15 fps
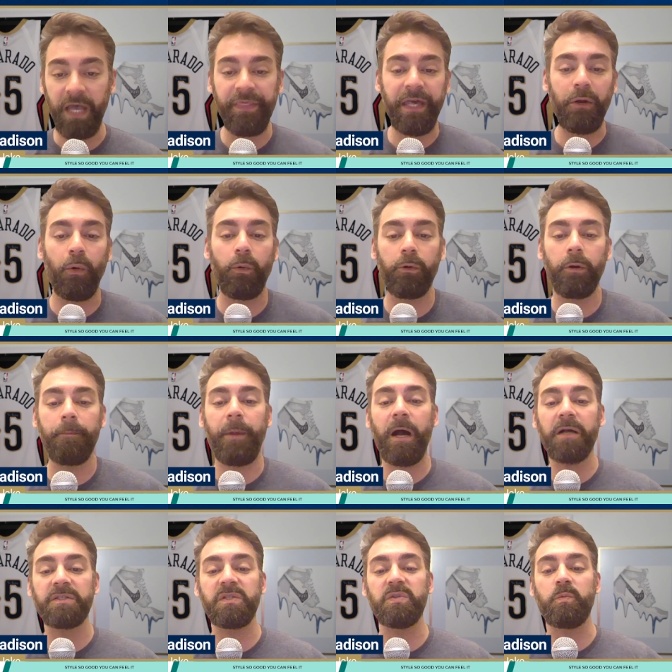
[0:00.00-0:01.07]
and then order
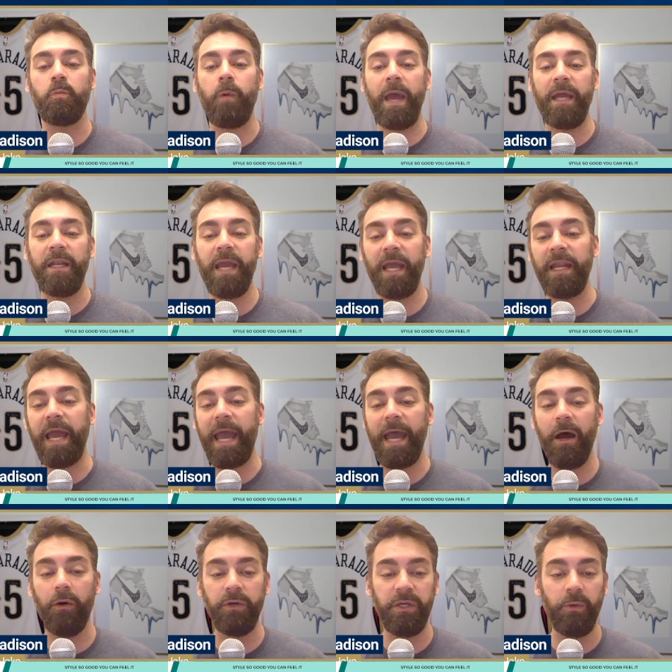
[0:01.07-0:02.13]
boxes when and
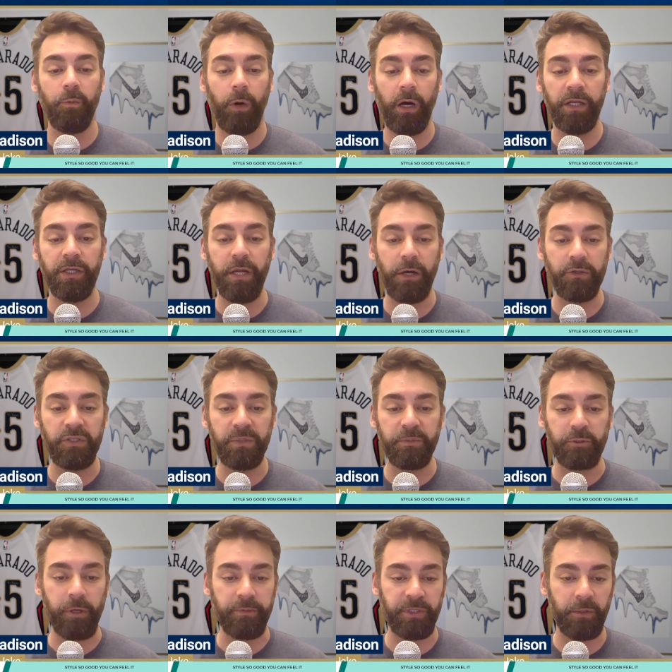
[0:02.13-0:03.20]
how you want. No
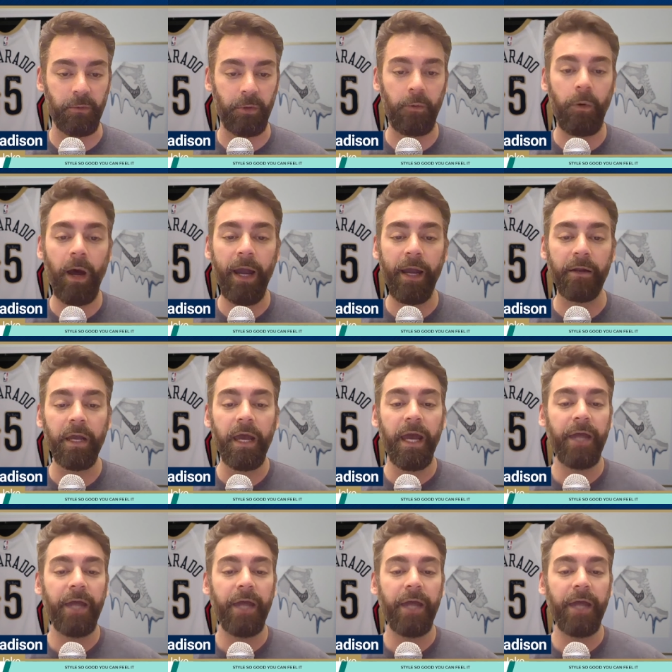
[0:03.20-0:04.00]
subscription required.